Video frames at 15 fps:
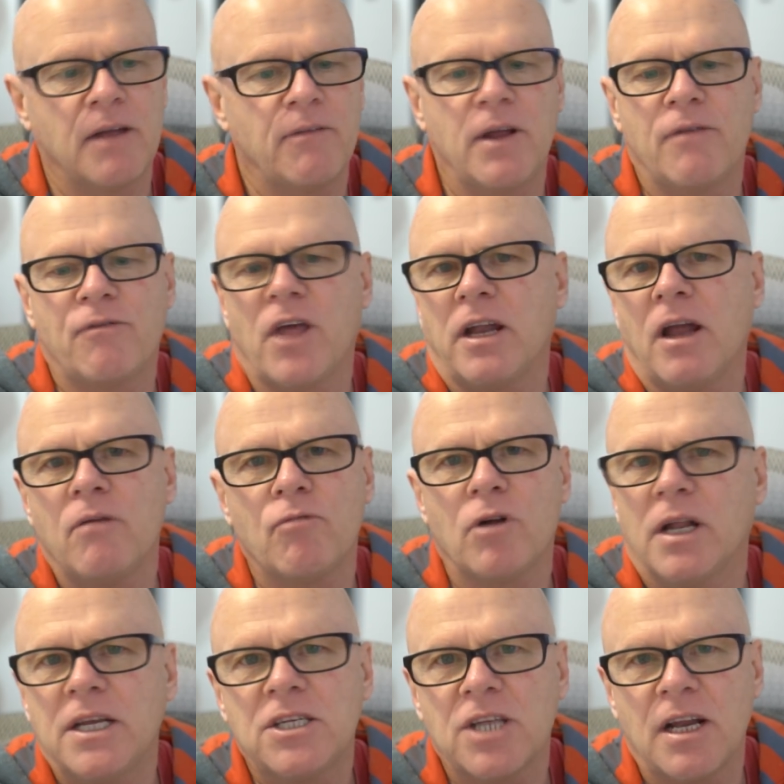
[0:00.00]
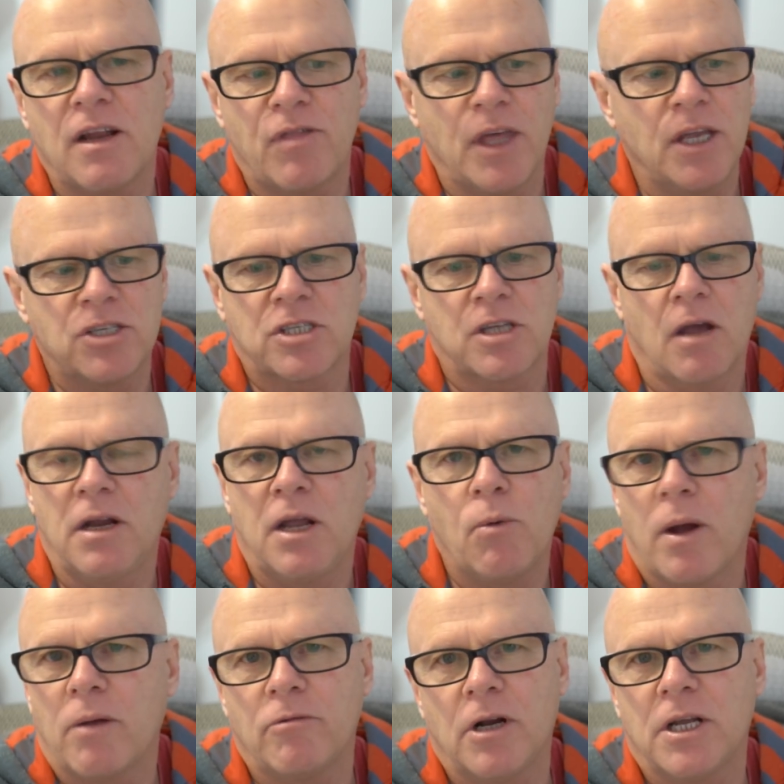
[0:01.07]
If, if they don't release anything, Sony
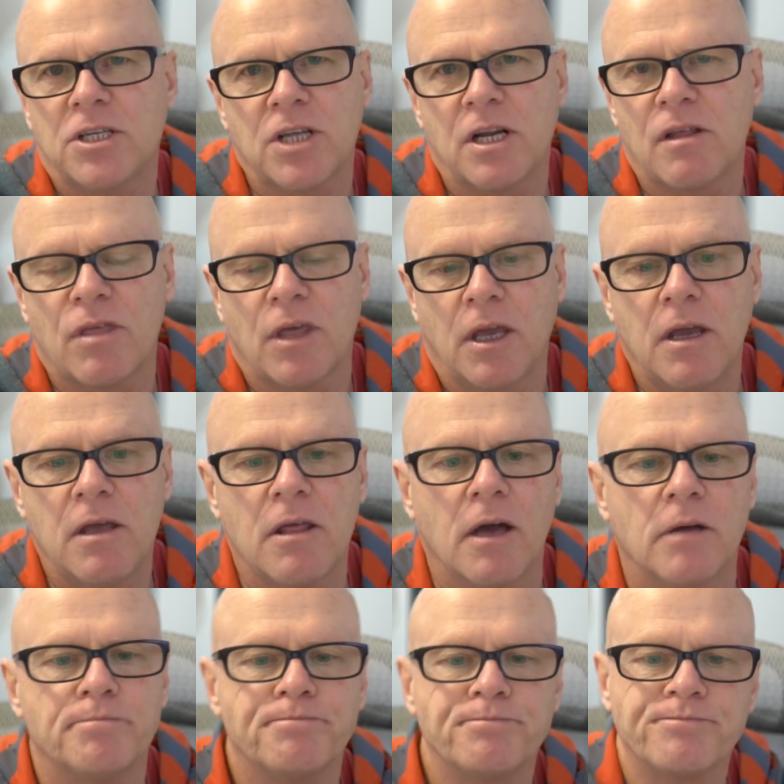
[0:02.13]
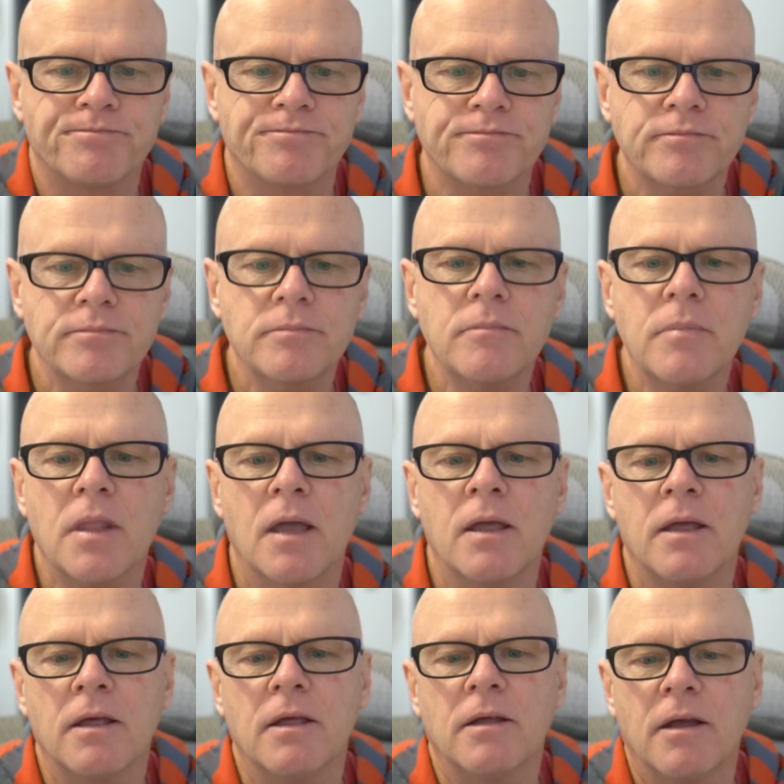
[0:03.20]
won't release anything either.
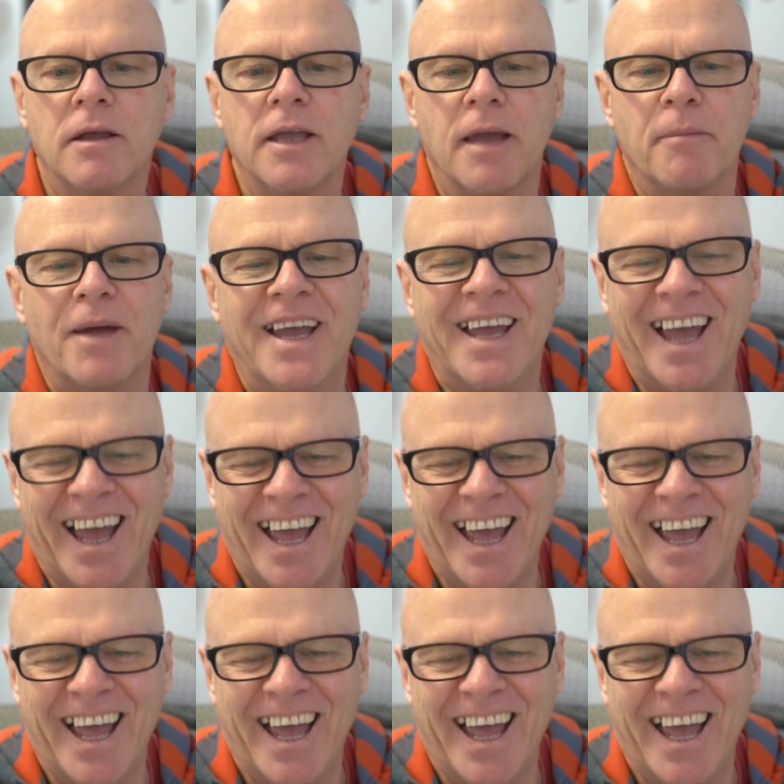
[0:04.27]
Yep.